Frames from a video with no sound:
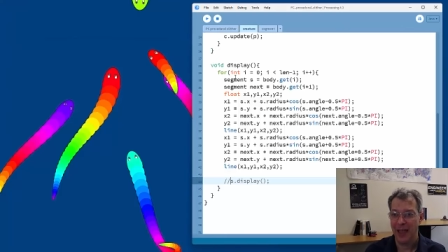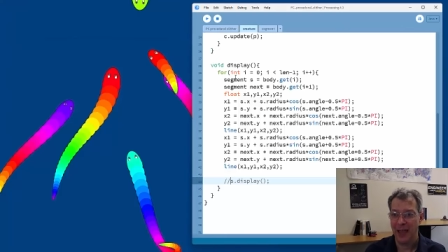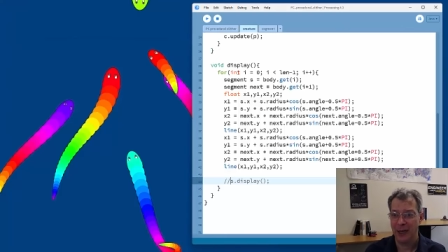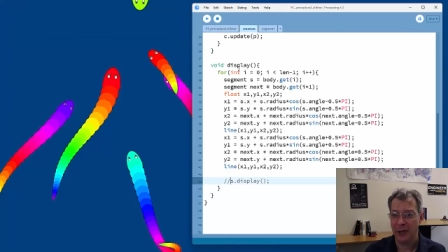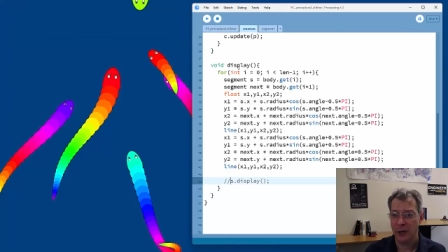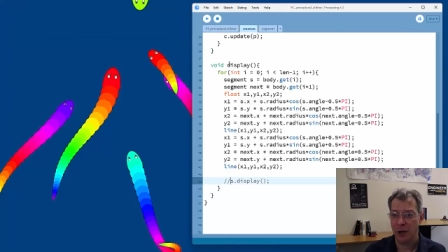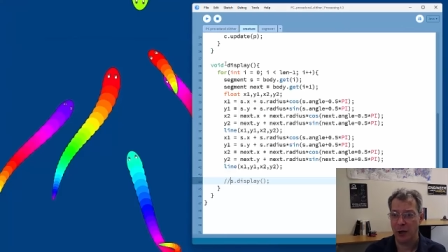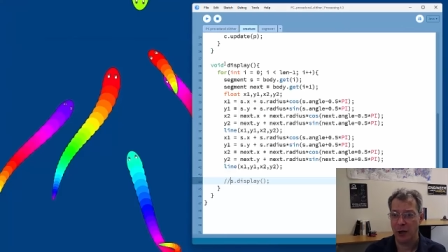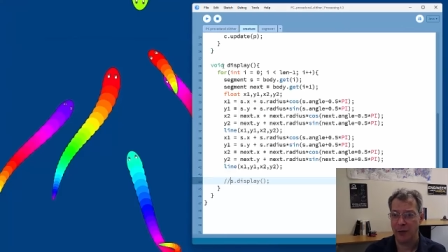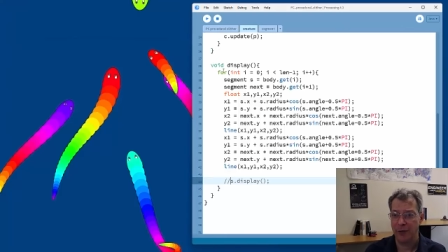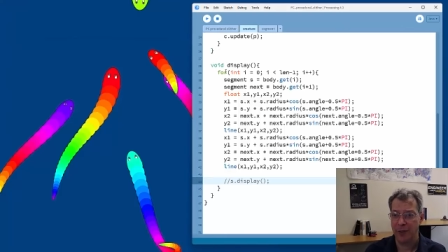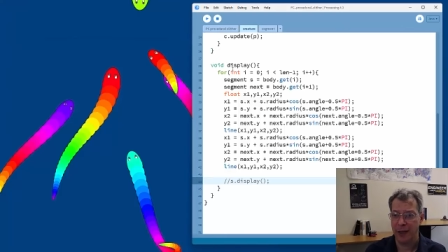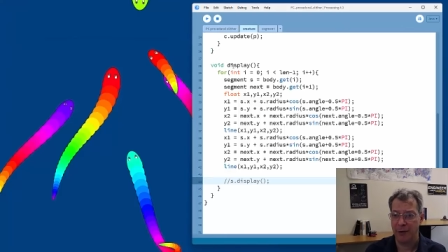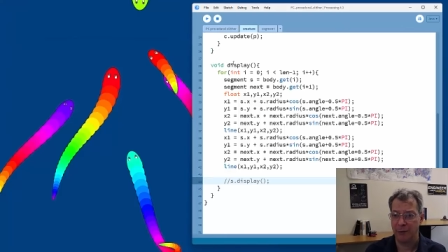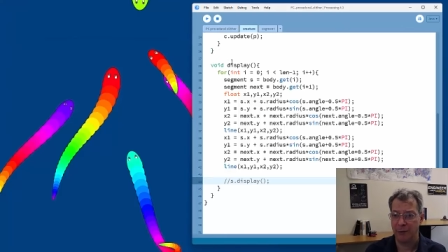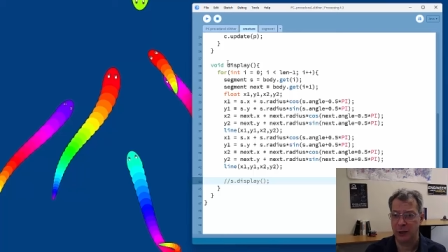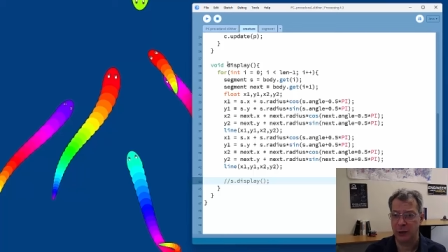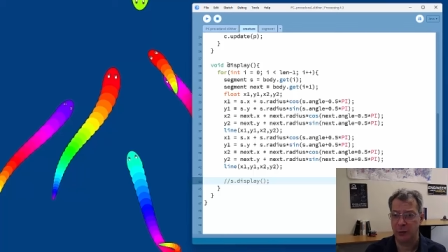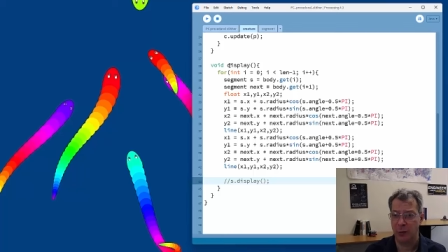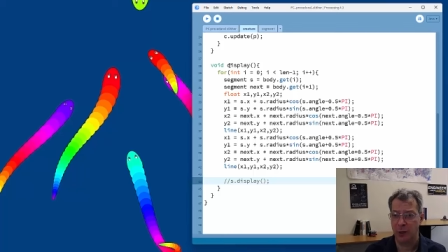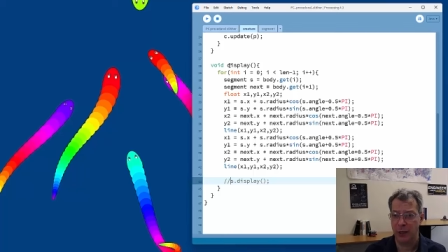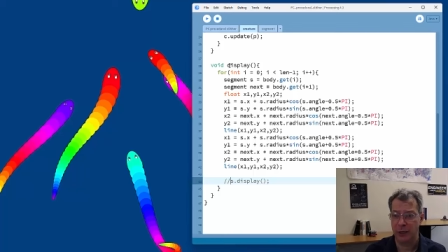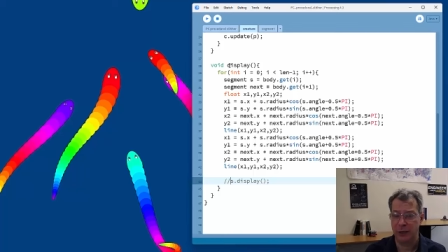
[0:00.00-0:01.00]
And all that
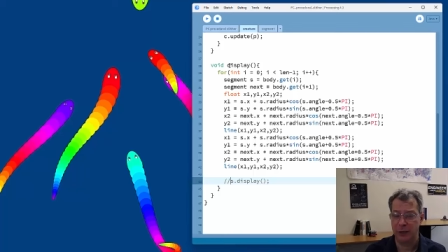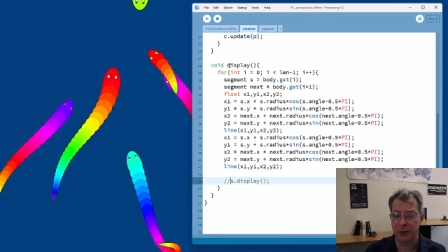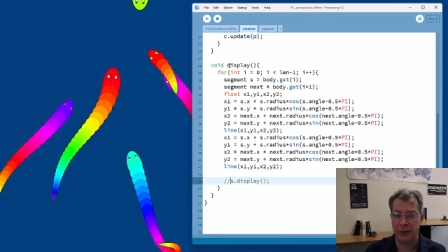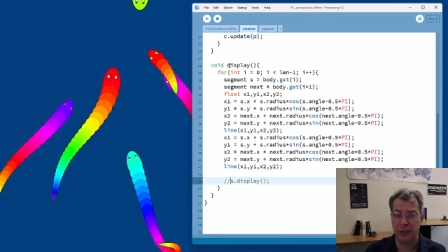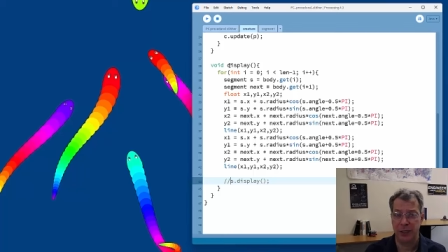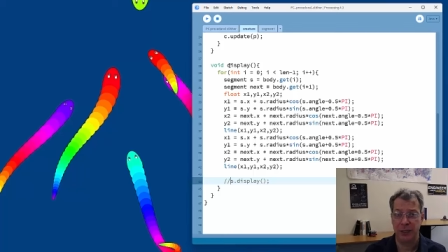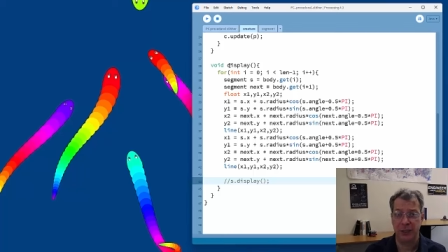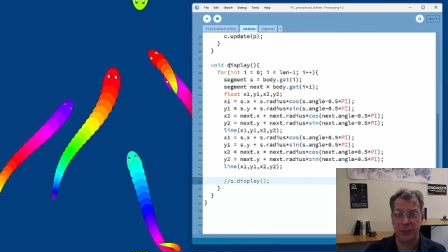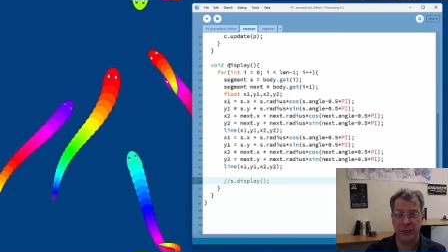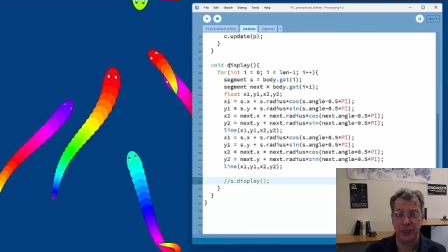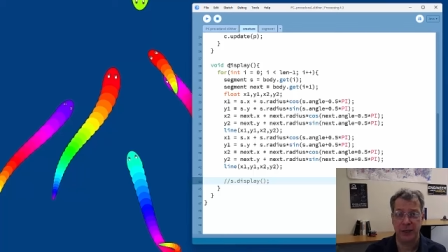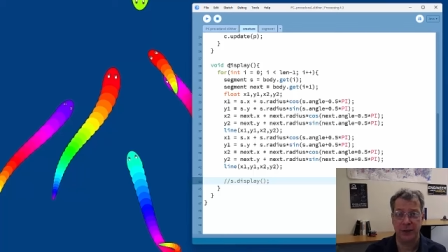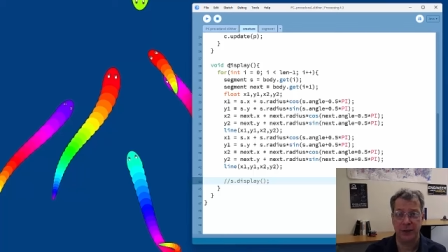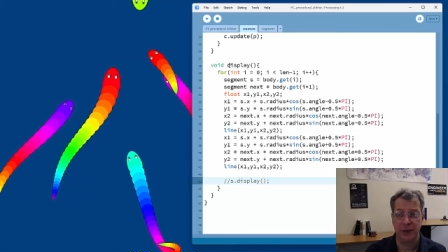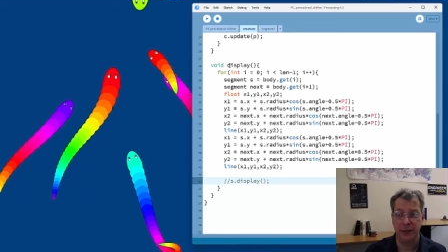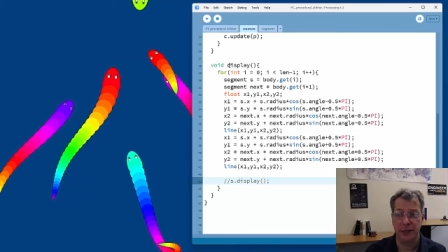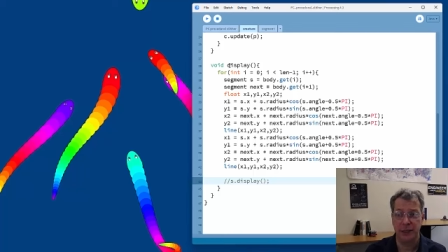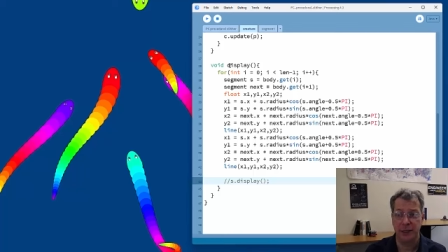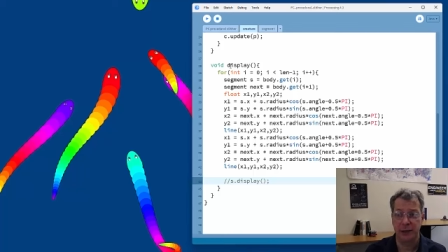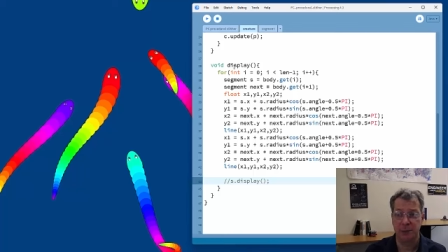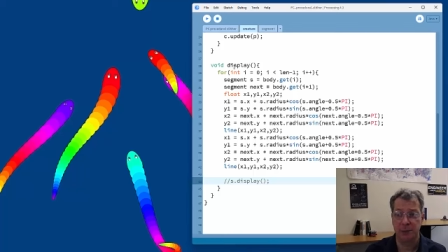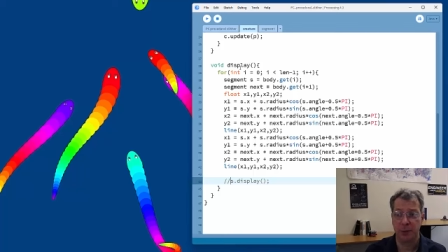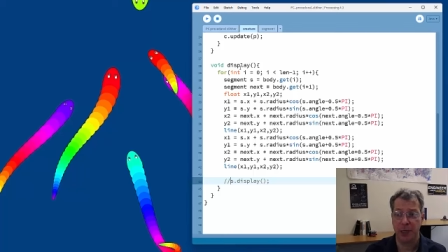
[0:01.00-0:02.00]
requires is in the
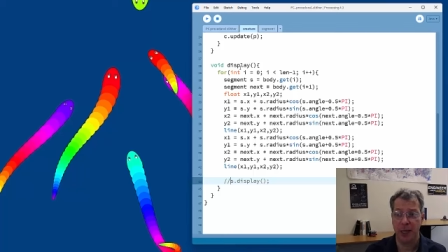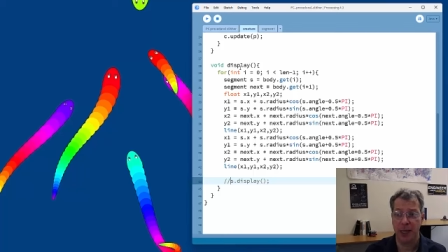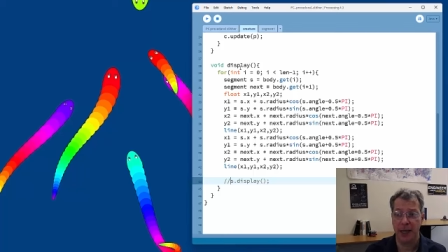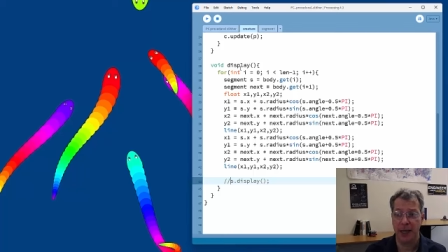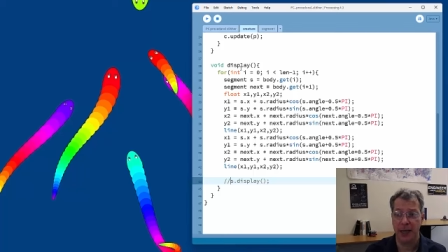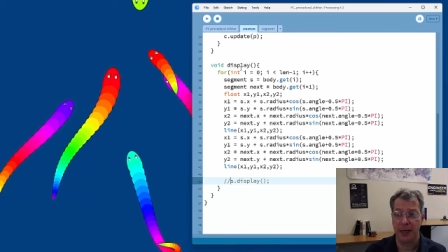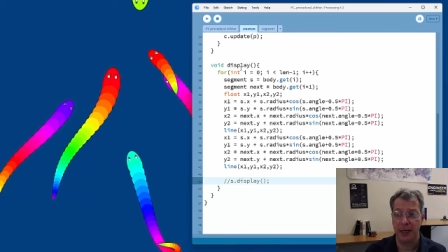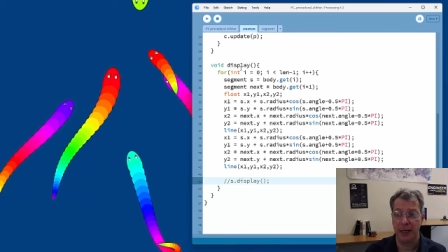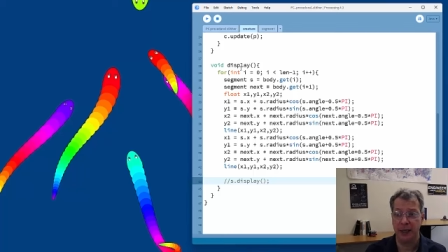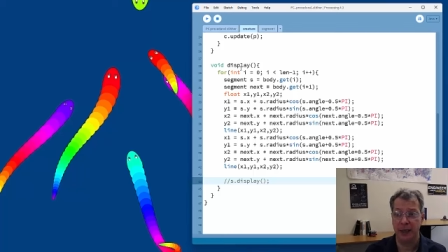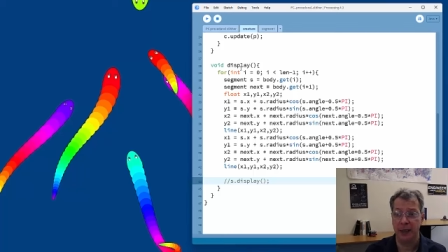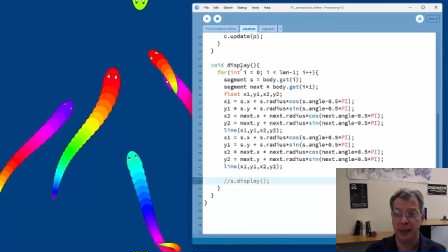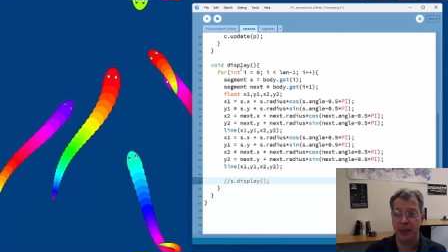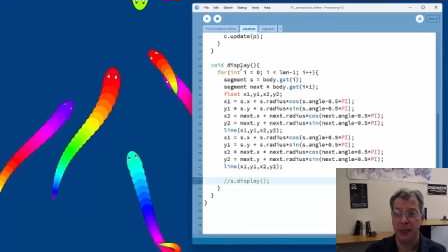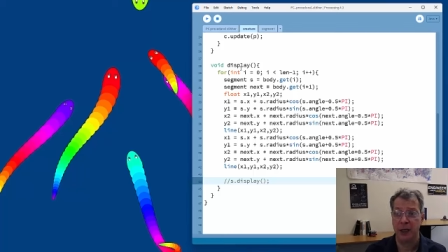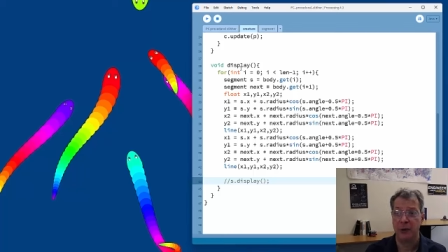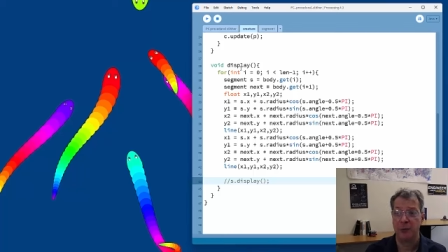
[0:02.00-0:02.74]
display,